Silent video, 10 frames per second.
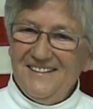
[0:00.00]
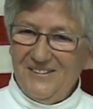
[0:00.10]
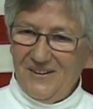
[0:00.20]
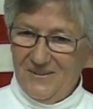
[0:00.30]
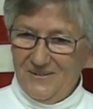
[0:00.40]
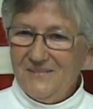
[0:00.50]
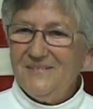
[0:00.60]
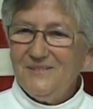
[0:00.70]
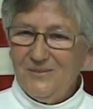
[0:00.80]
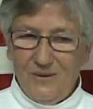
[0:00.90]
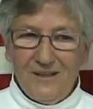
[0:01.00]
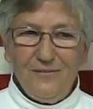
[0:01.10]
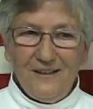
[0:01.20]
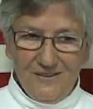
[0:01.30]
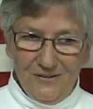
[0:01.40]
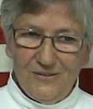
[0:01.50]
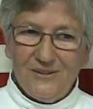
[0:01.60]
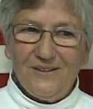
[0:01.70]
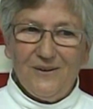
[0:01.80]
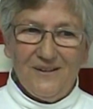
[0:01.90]
so one fails, you
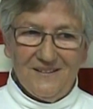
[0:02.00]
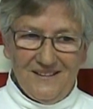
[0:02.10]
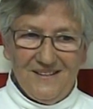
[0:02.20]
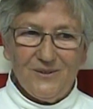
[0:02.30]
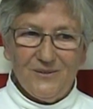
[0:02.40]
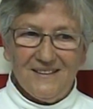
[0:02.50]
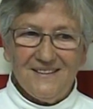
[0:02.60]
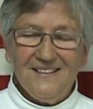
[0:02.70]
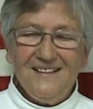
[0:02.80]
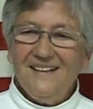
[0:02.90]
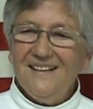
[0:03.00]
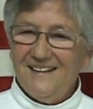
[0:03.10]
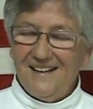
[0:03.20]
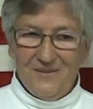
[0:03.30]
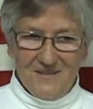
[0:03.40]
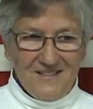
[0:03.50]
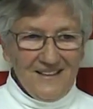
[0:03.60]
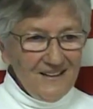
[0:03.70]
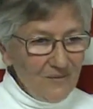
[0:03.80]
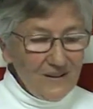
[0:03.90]
can go on the other one, and I was
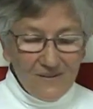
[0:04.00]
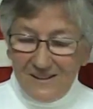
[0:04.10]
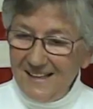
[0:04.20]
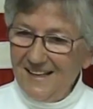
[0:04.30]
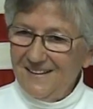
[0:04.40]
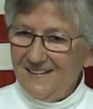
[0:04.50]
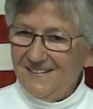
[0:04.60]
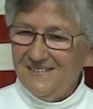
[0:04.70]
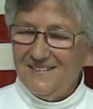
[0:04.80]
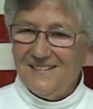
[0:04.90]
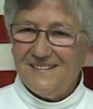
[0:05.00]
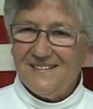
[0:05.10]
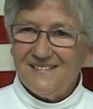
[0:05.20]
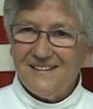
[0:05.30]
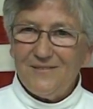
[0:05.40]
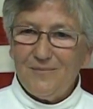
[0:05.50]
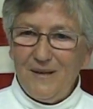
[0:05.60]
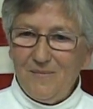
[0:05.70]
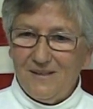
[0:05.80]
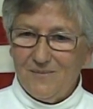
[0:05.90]
we only had like uh, 11
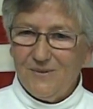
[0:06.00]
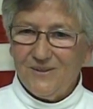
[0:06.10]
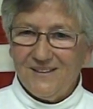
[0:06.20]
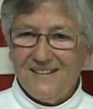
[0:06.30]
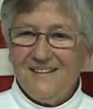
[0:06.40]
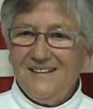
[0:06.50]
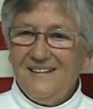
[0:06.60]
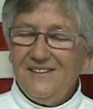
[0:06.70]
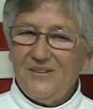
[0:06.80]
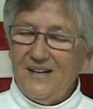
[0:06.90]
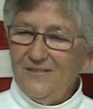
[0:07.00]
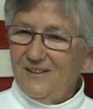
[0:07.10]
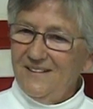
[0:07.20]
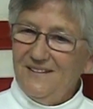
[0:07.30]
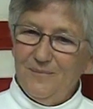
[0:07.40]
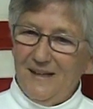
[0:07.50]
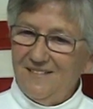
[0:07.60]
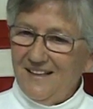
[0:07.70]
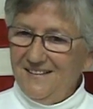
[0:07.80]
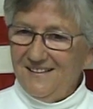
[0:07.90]
people on board. So after I did my
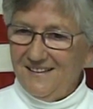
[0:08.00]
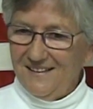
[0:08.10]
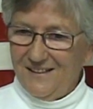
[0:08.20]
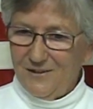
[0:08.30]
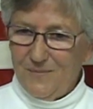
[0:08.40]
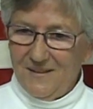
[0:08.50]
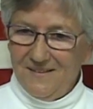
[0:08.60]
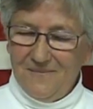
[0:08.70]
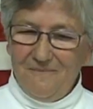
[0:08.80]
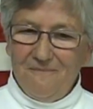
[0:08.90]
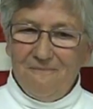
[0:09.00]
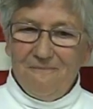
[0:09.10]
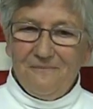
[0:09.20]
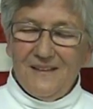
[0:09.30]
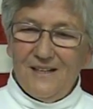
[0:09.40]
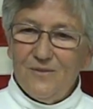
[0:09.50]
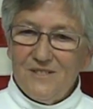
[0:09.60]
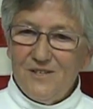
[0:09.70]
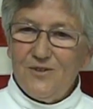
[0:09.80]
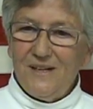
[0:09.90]
sightseeing announcement, and it
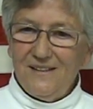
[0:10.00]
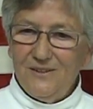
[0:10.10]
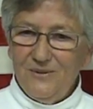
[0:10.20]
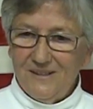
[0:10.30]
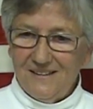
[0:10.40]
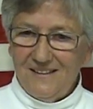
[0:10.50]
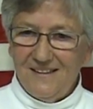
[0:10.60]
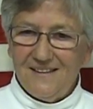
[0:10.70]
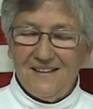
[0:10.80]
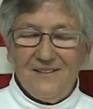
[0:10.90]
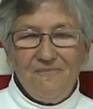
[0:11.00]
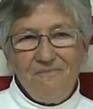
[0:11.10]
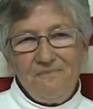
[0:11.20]
was a direct Newark Kennedy,